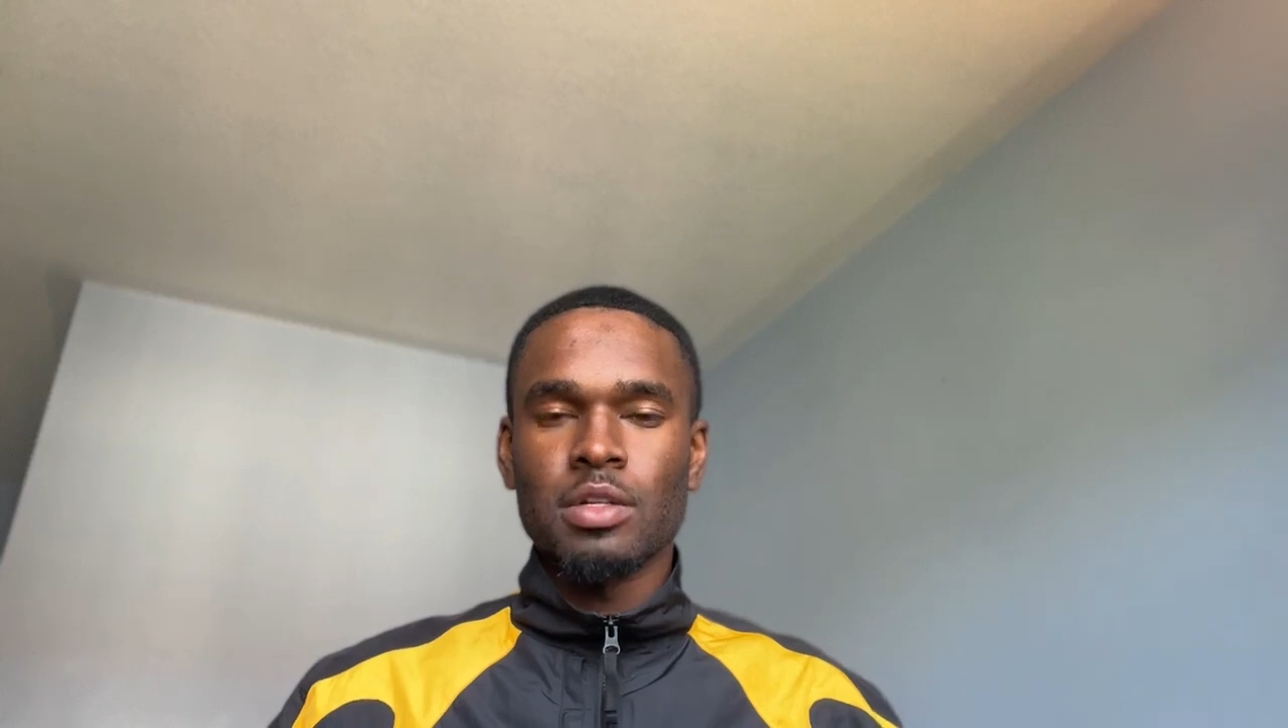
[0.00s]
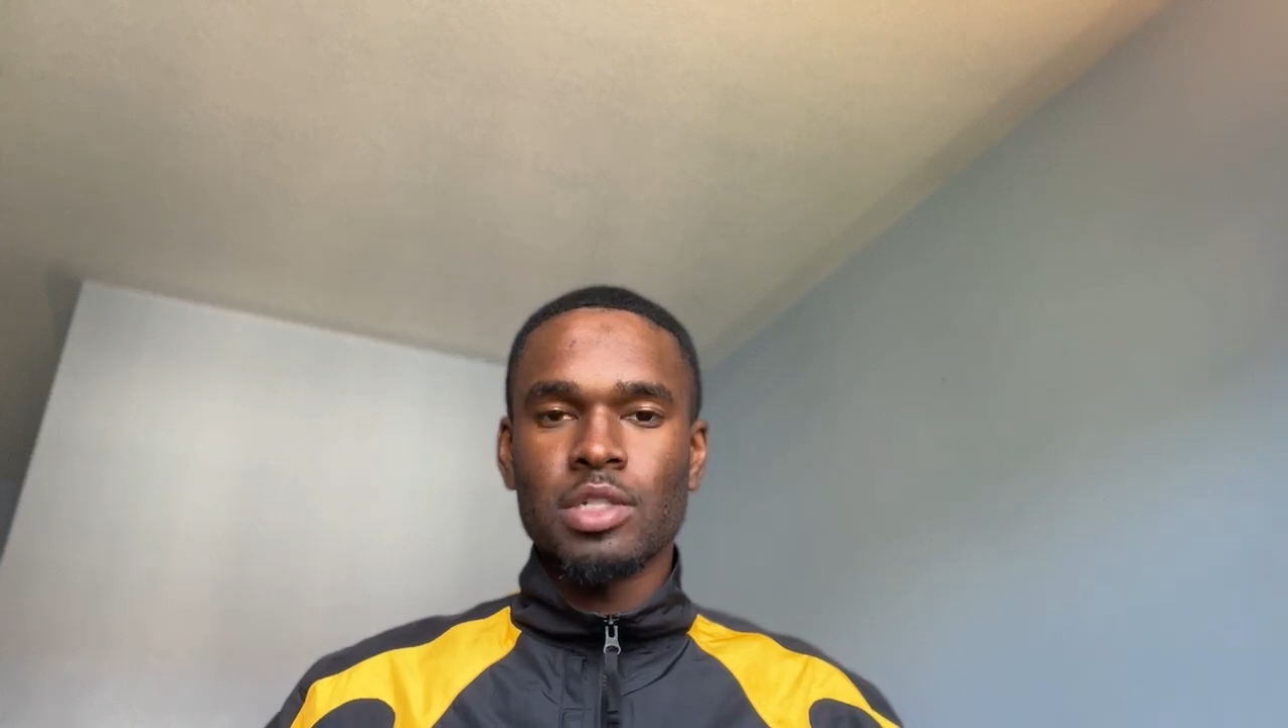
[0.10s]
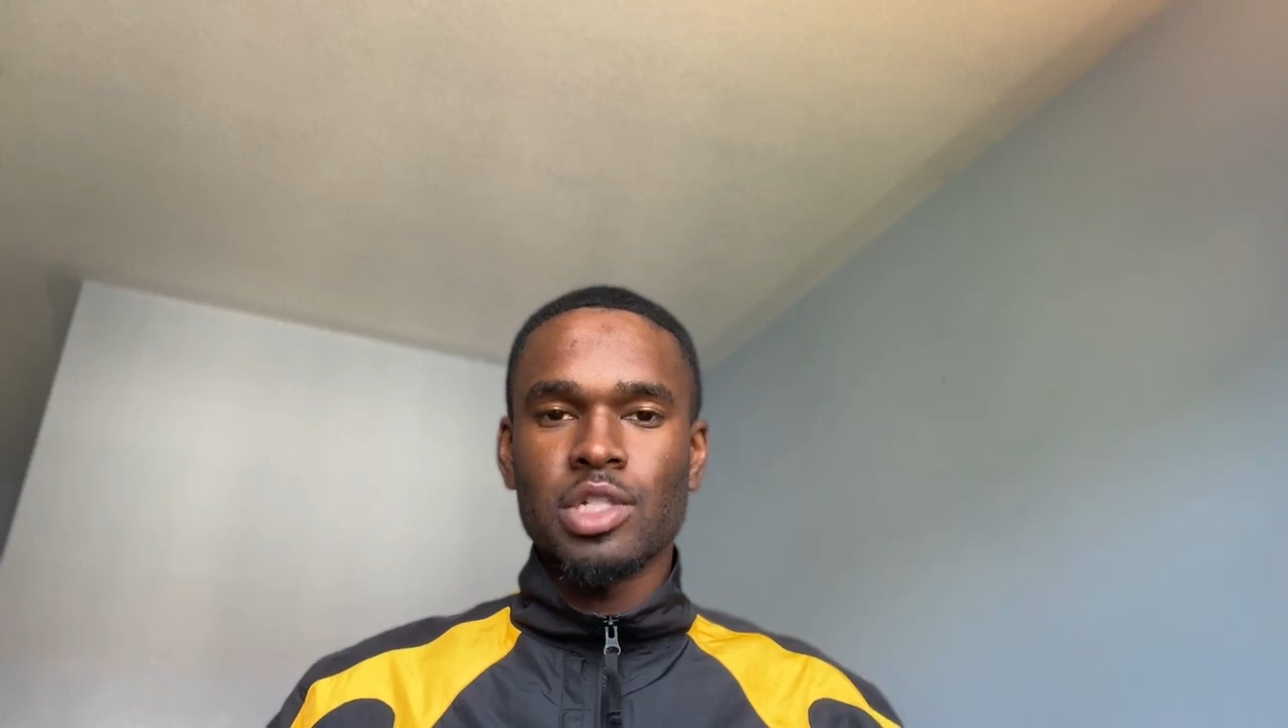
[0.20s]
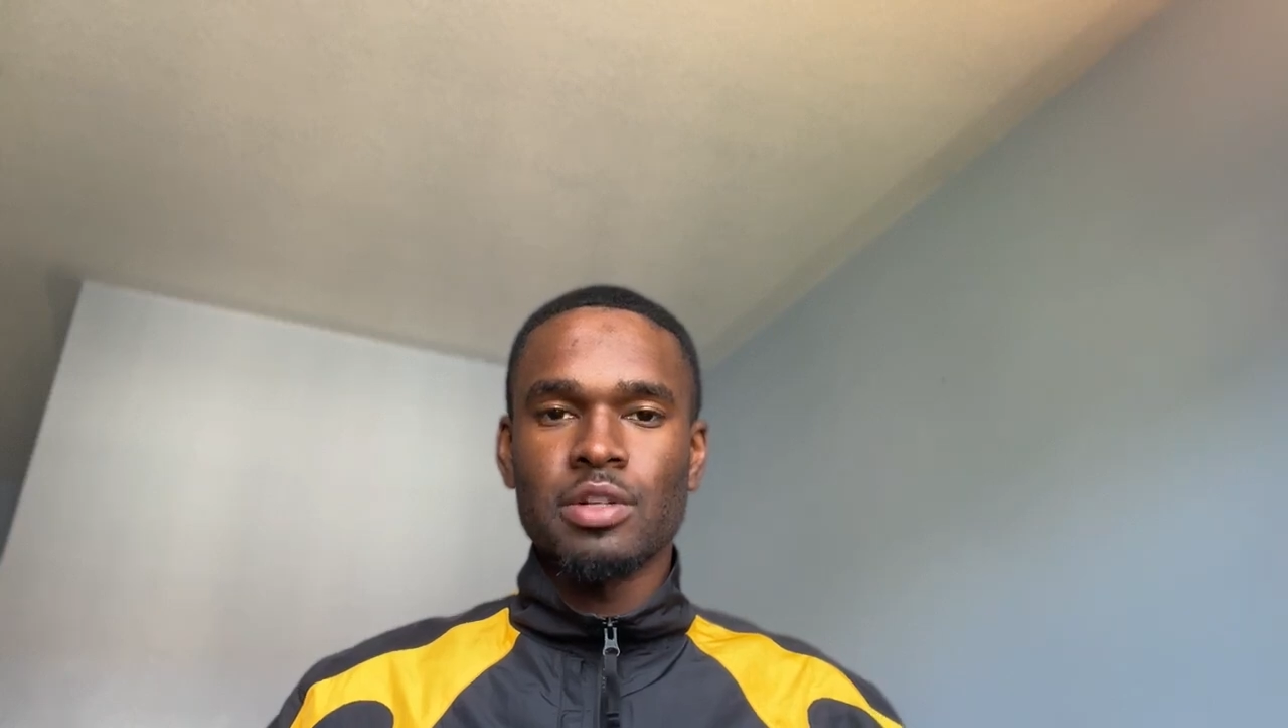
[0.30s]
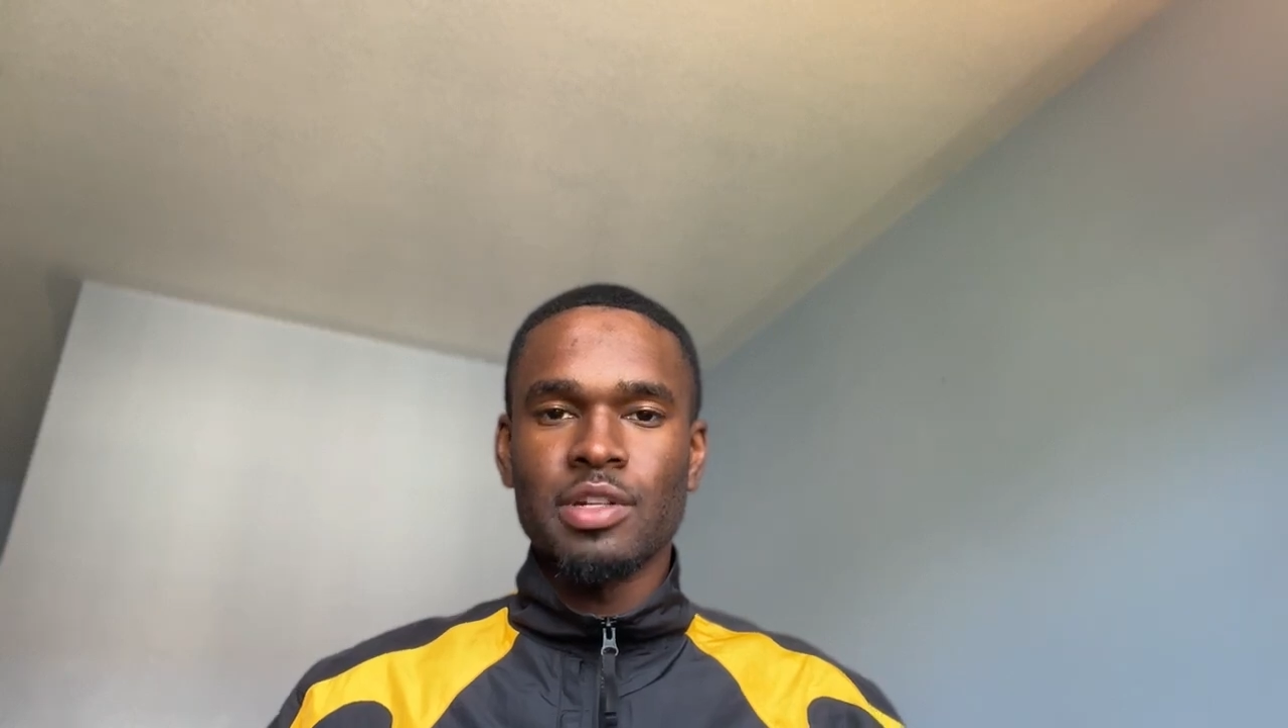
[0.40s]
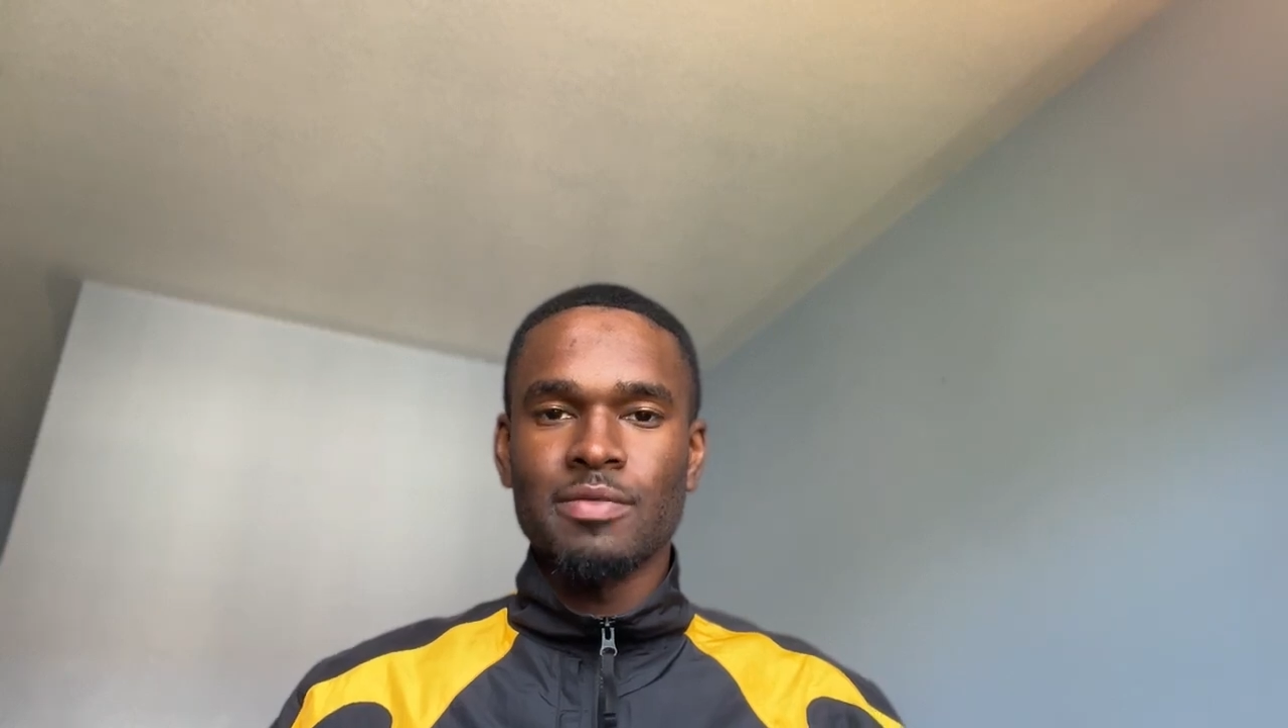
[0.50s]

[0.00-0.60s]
certain